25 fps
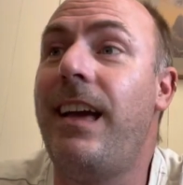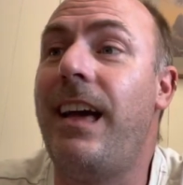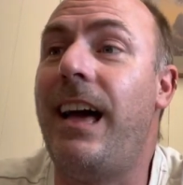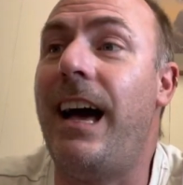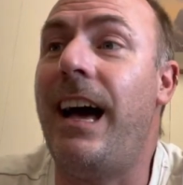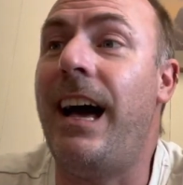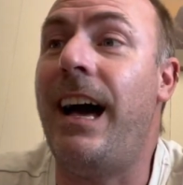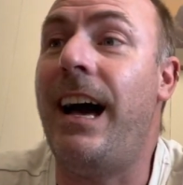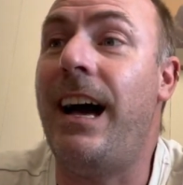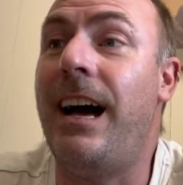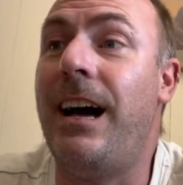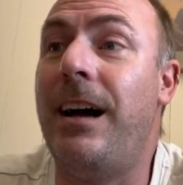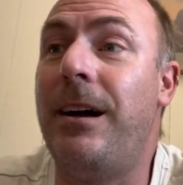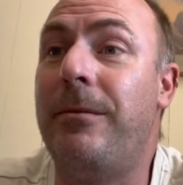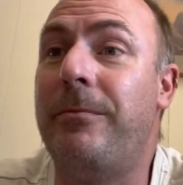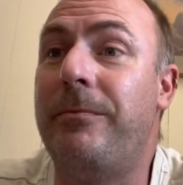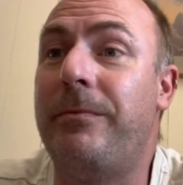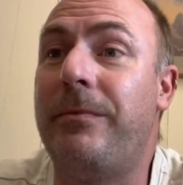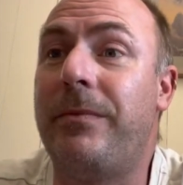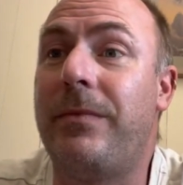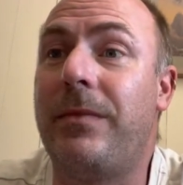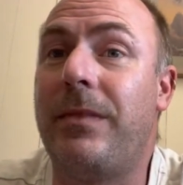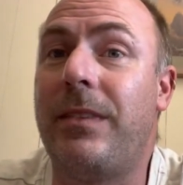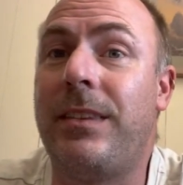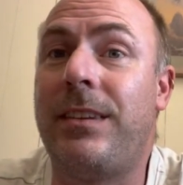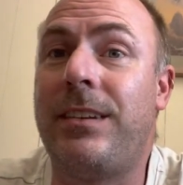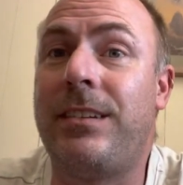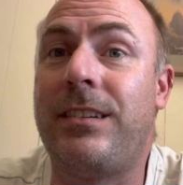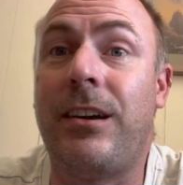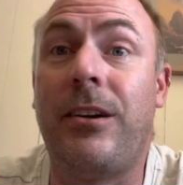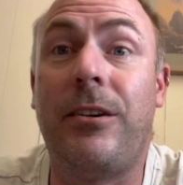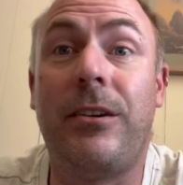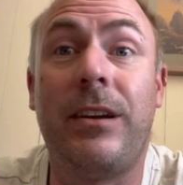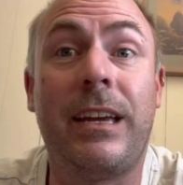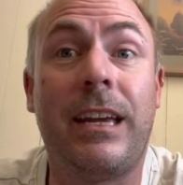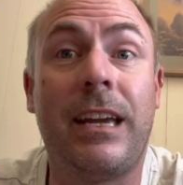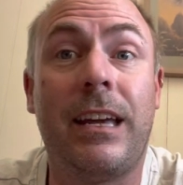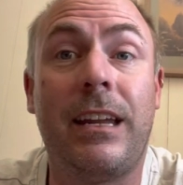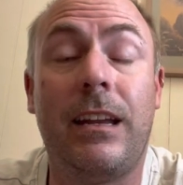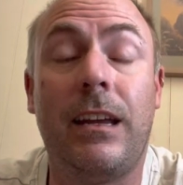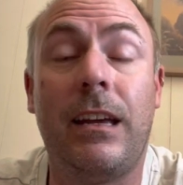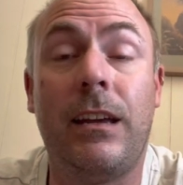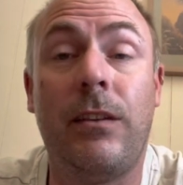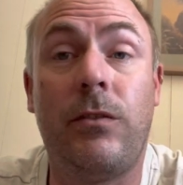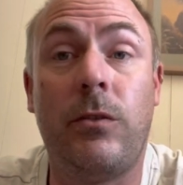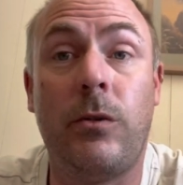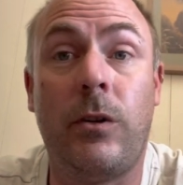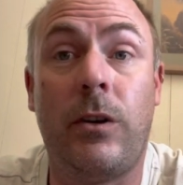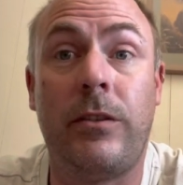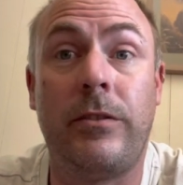um, so again,
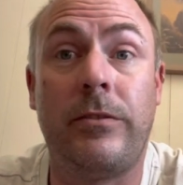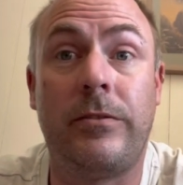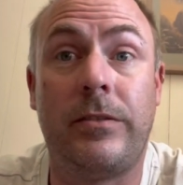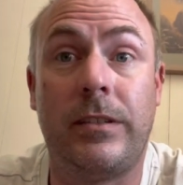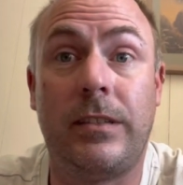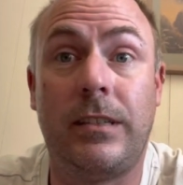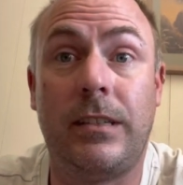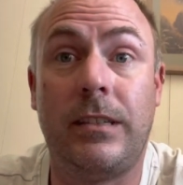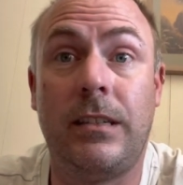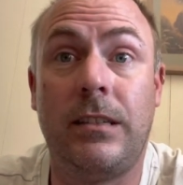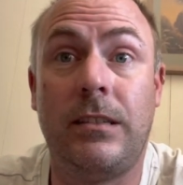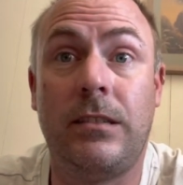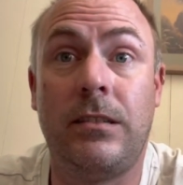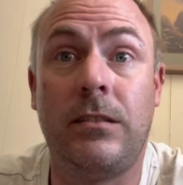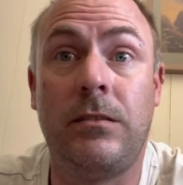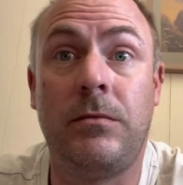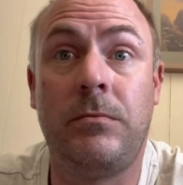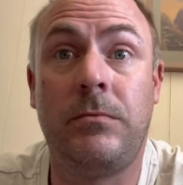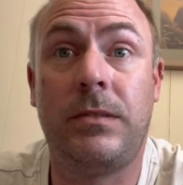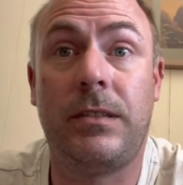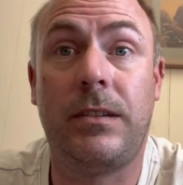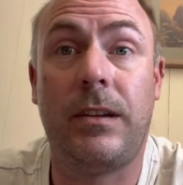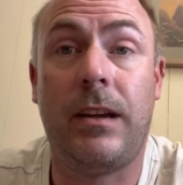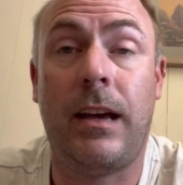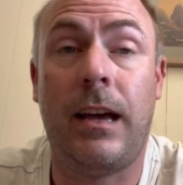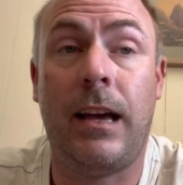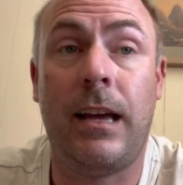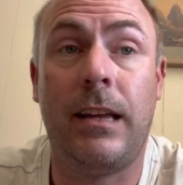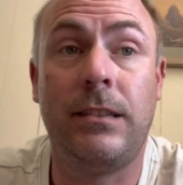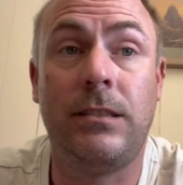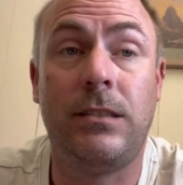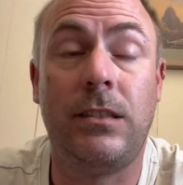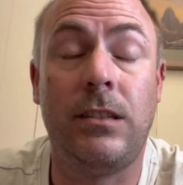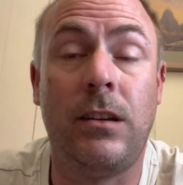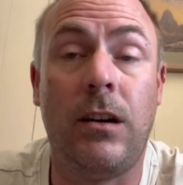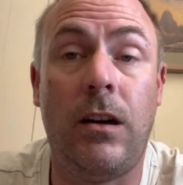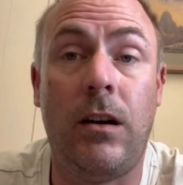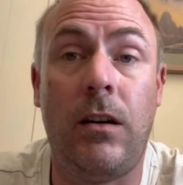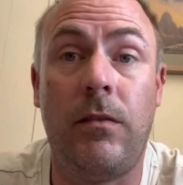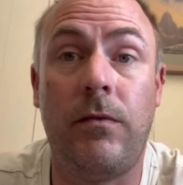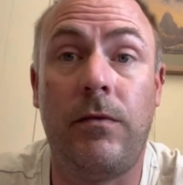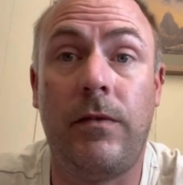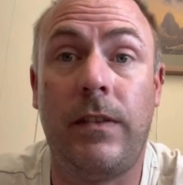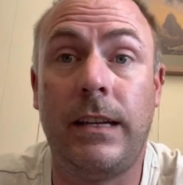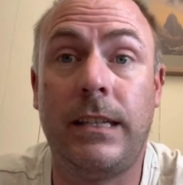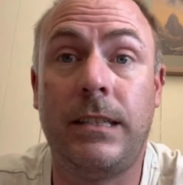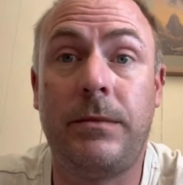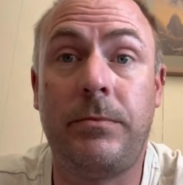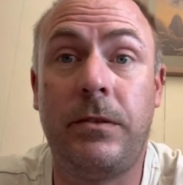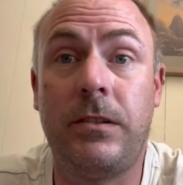if you are interested in Zooms and you're not on
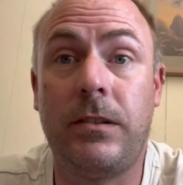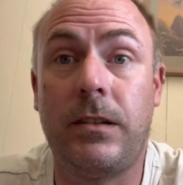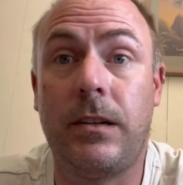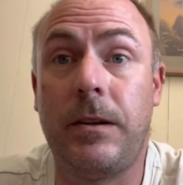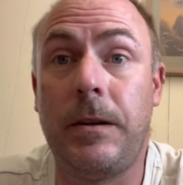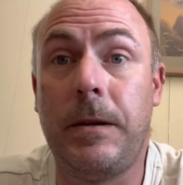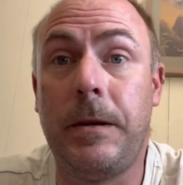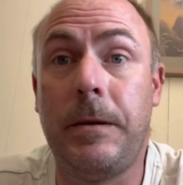Facebook